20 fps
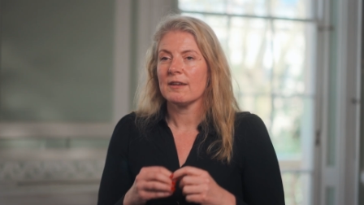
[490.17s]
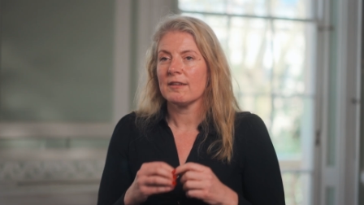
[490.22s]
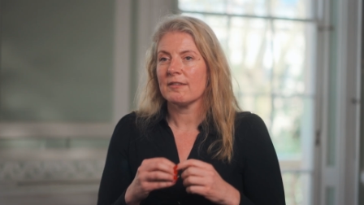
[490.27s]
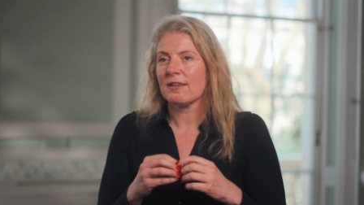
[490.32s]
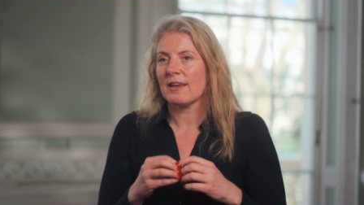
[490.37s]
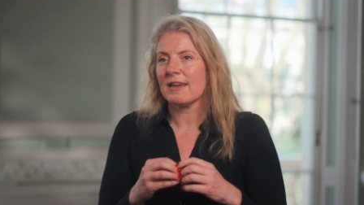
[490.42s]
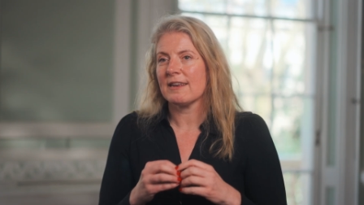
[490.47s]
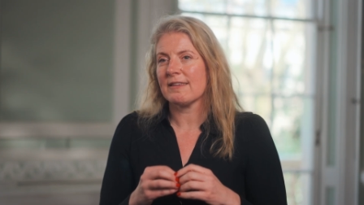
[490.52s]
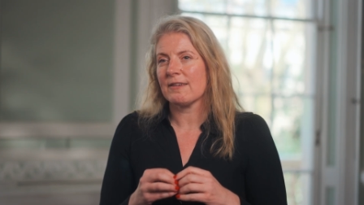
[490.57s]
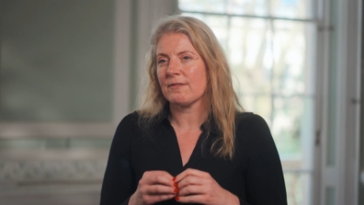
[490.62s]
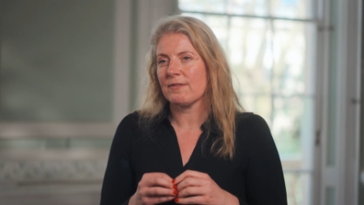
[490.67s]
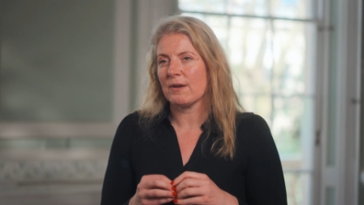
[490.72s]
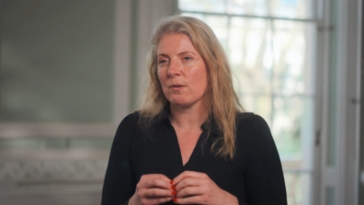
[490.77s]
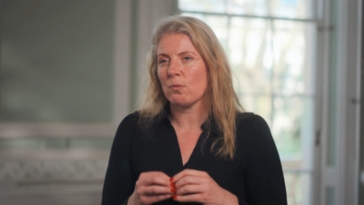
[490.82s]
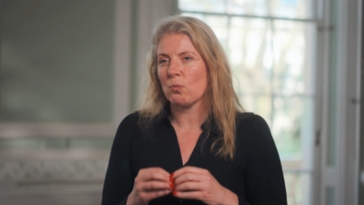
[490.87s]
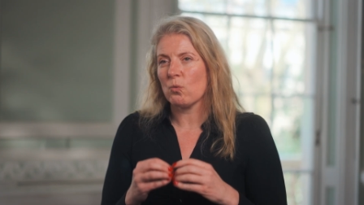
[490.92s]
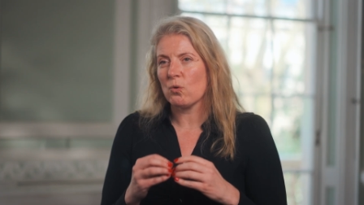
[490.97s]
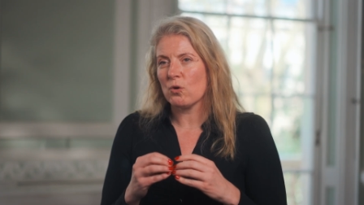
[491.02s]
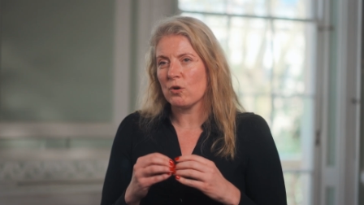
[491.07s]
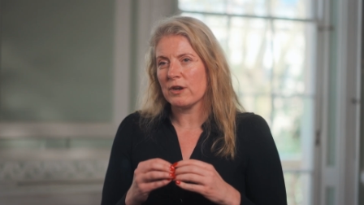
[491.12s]
Scientific
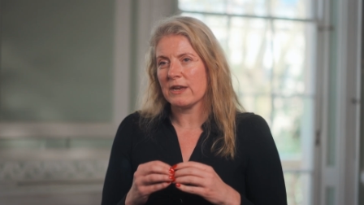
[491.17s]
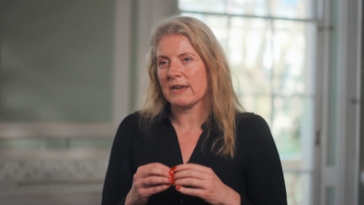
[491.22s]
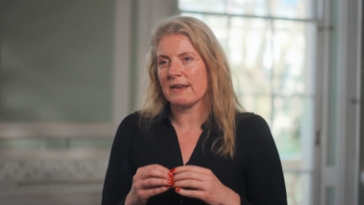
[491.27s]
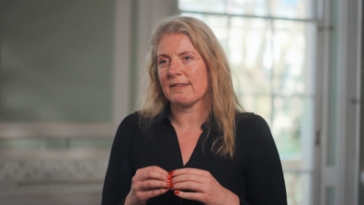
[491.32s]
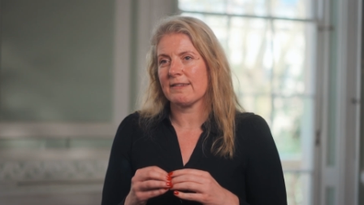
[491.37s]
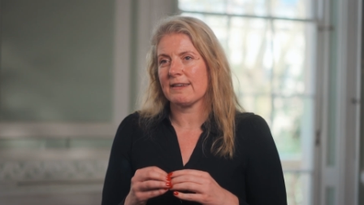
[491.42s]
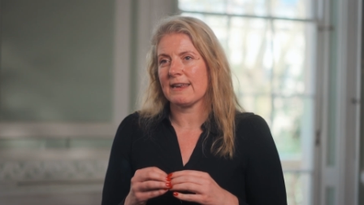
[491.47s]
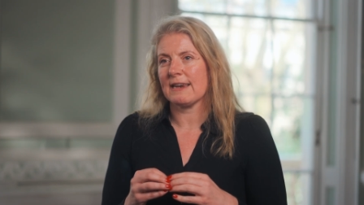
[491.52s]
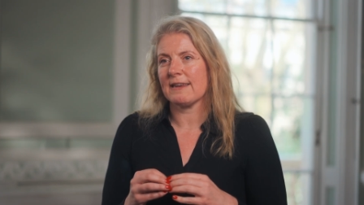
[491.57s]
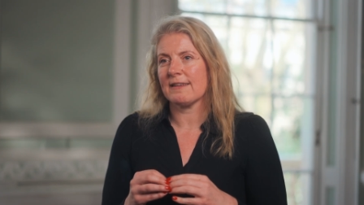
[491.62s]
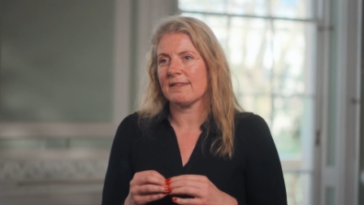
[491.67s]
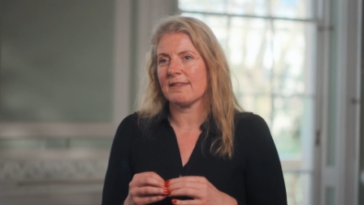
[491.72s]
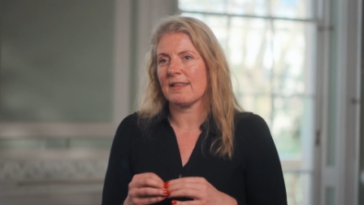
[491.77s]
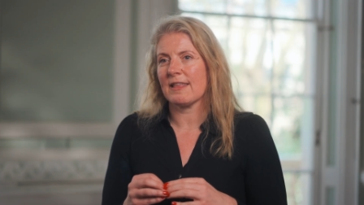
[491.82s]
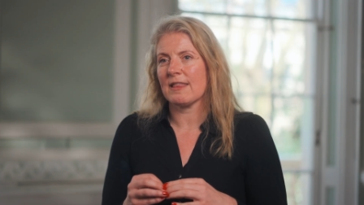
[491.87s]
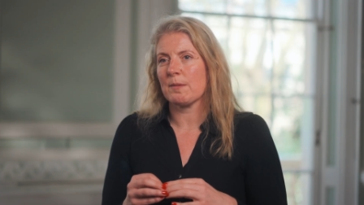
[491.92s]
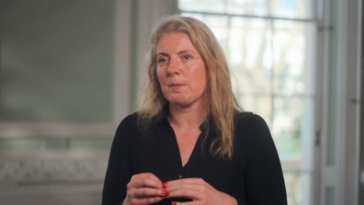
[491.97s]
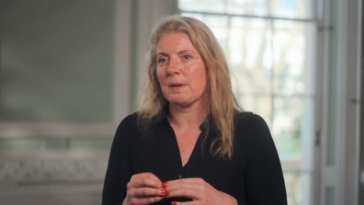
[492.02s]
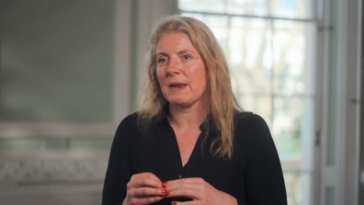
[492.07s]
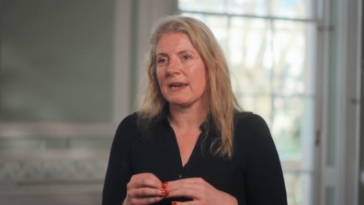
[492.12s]
warnings tell us
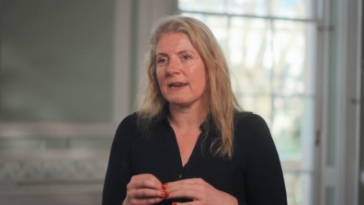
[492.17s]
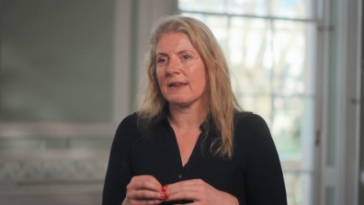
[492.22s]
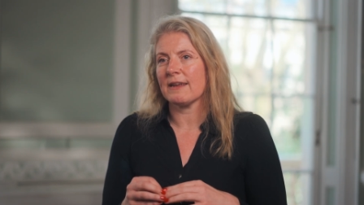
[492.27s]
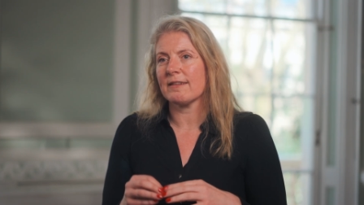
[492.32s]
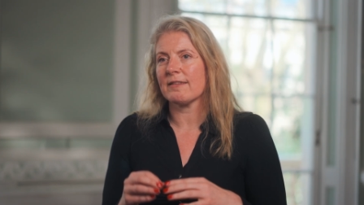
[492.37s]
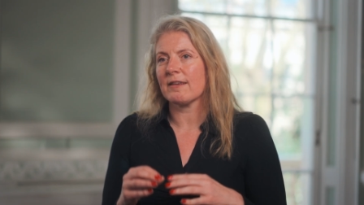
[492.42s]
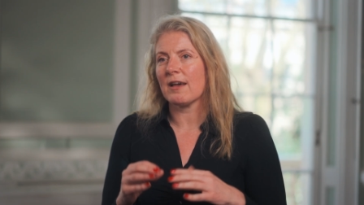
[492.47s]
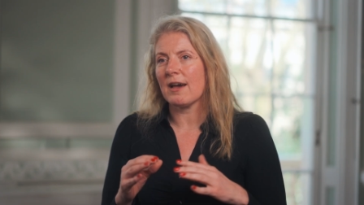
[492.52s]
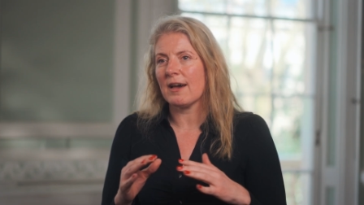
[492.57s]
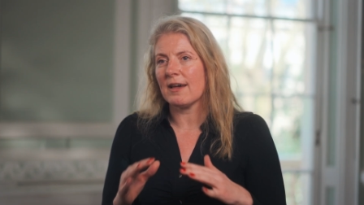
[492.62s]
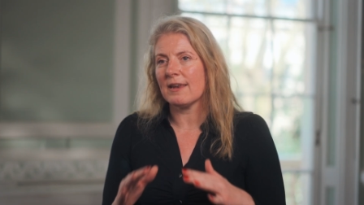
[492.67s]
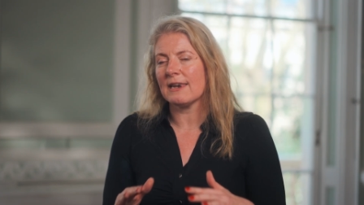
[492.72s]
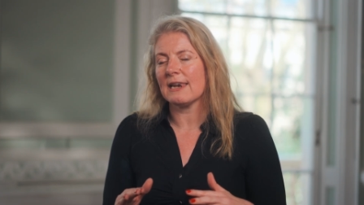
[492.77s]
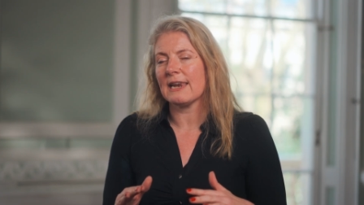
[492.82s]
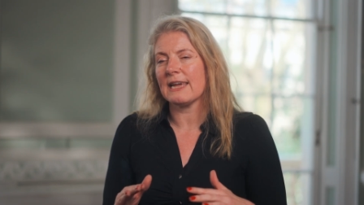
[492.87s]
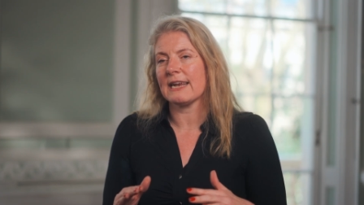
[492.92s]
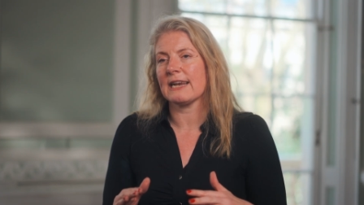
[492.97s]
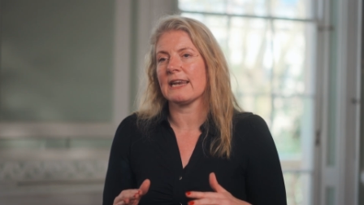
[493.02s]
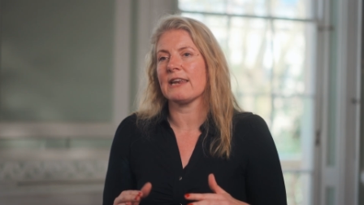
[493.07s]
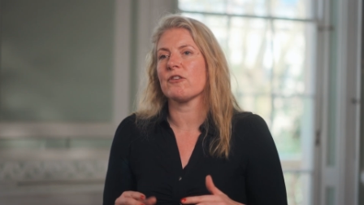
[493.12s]
that the planet is
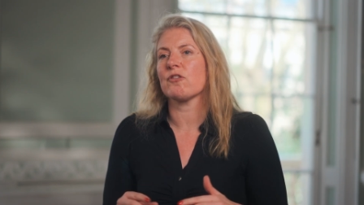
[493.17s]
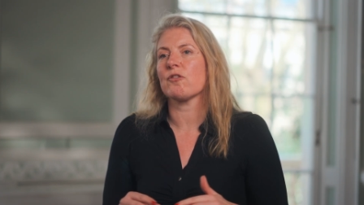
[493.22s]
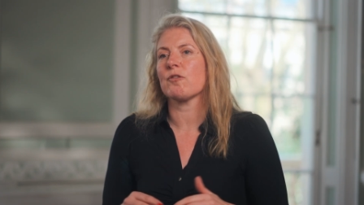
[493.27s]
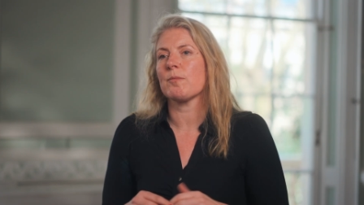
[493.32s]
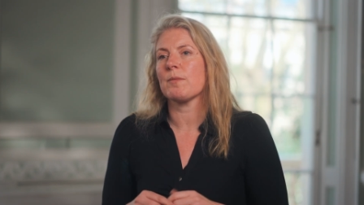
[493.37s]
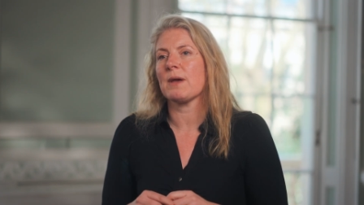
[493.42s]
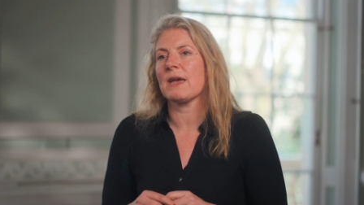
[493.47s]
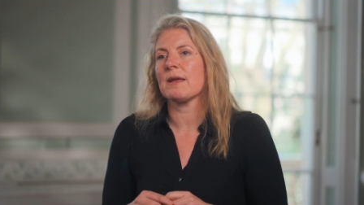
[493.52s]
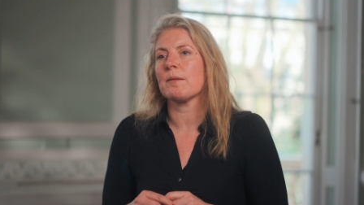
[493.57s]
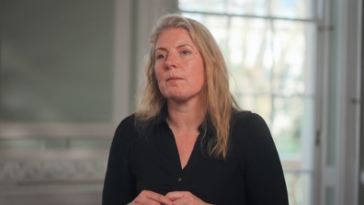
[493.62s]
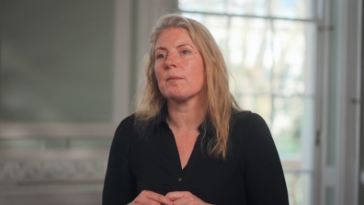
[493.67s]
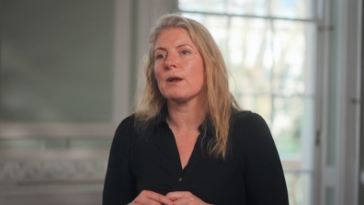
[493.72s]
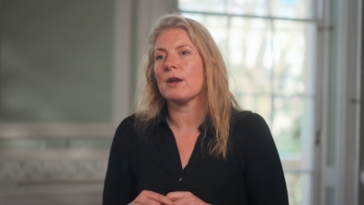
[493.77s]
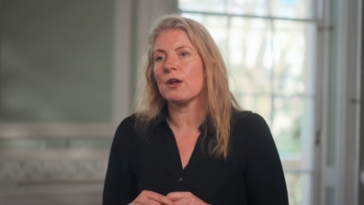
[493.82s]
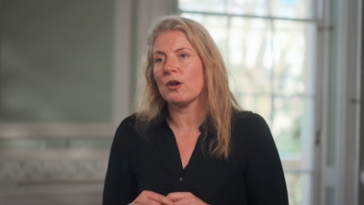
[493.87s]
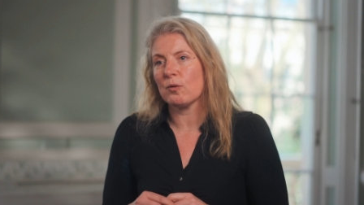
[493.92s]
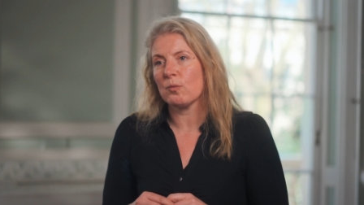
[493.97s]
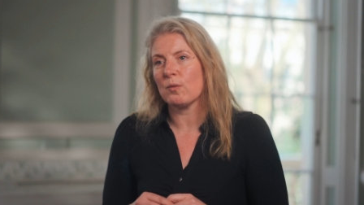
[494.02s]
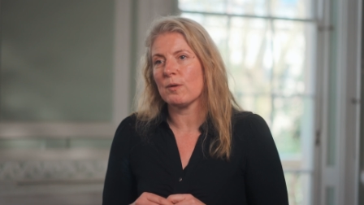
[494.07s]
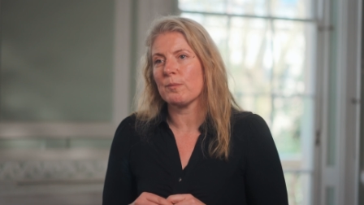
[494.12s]
unlikely to remain
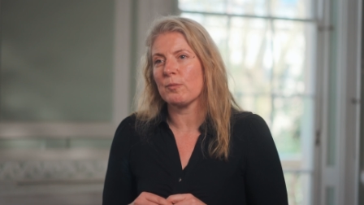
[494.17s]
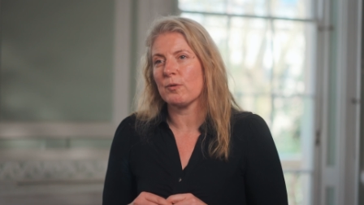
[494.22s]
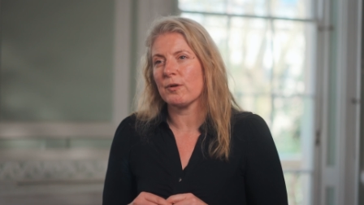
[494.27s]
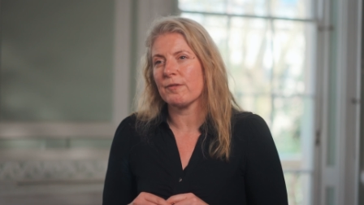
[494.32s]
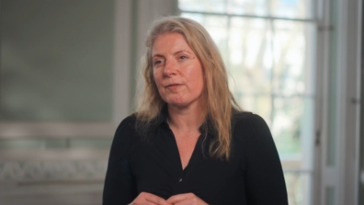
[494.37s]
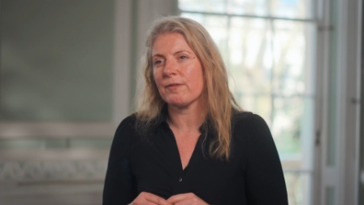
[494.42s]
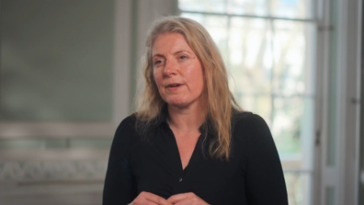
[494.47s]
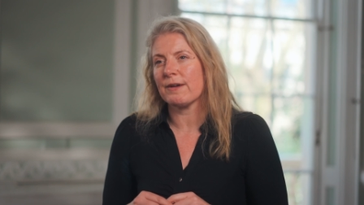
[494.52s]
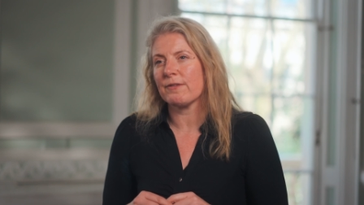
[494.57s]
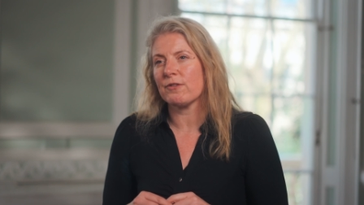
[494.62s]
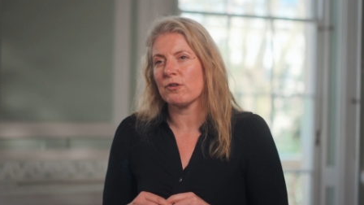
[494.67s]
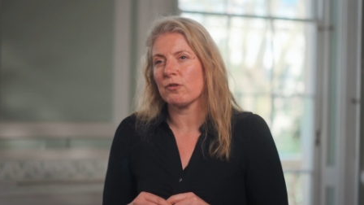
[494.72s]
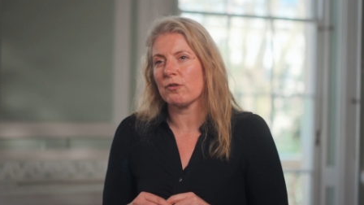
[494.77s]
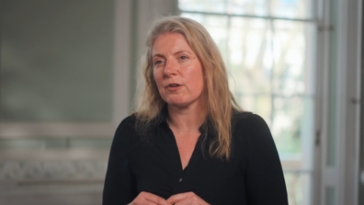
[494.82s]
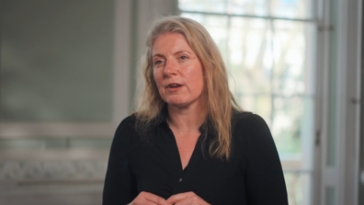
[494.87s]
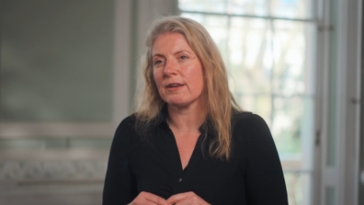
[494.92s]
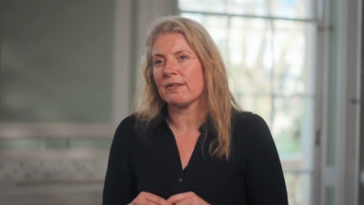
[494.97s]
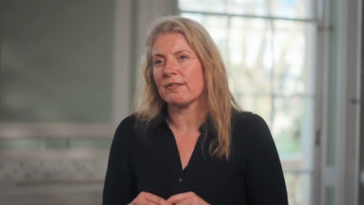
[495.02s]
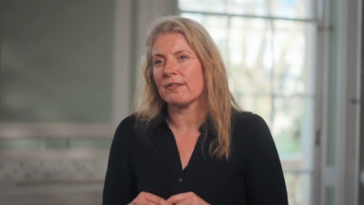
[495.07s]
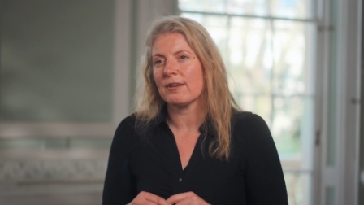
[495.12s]
below 1.5
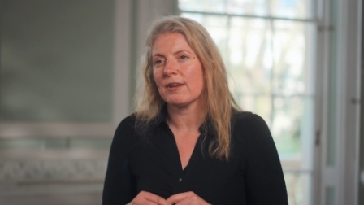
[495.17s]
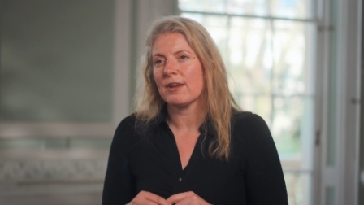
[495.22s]
degrees,